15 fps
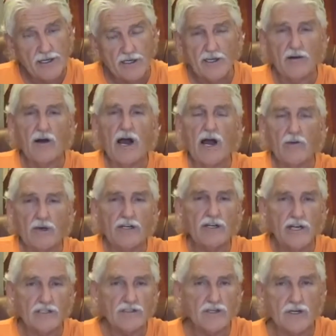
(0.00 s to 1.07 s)
You know how we
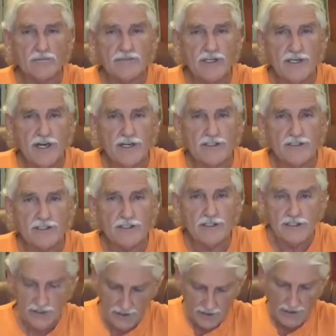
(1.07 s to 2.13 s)
test herbs in nature?
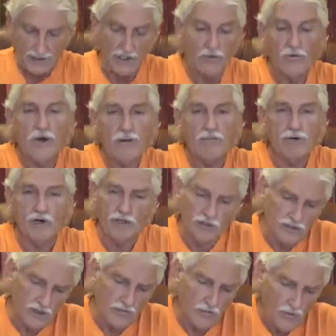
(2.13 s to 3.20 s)
We
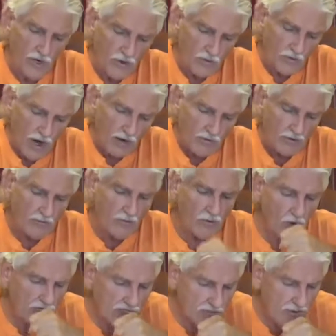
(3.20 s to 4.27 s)
bruise them, we rub them,
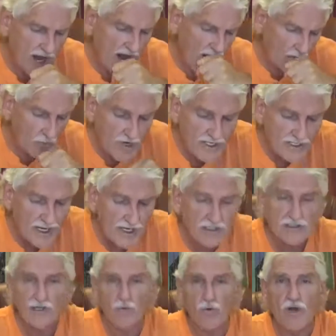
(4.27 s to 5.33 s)
we smell them, we
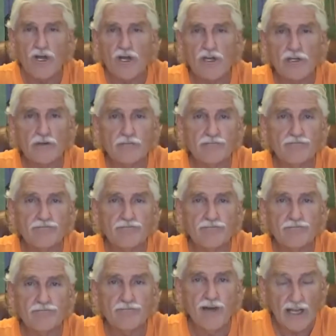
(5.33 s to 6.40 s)
taste them, we eat them.
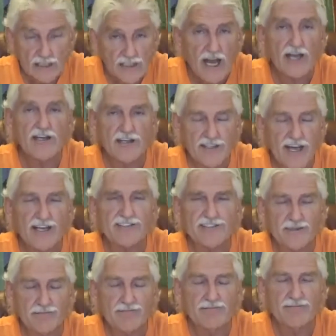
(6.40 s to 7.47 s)
That's how you test
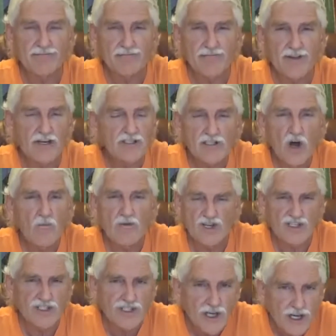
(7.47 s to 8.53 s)
them. There's no
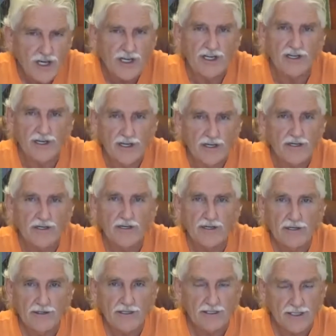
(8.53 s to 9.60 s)
machine
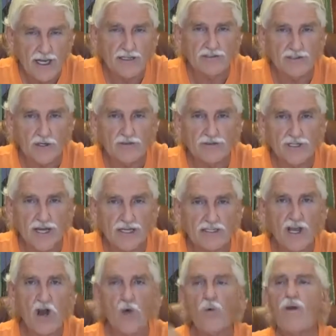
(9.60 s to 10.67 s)
that does those
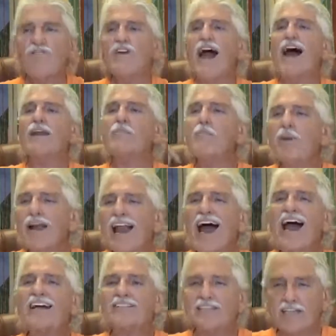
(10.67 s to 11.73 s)
things. We've gotten
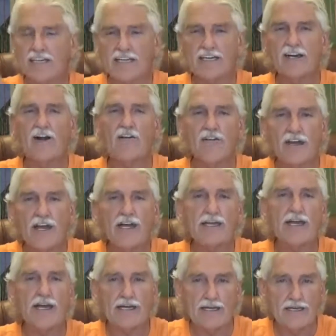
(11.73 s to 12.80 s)
plastic in our
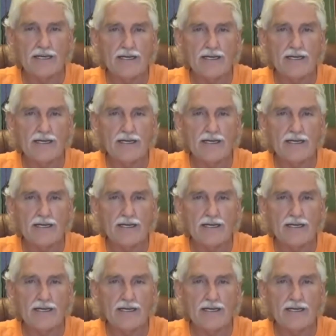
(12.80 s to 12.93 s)
thinking.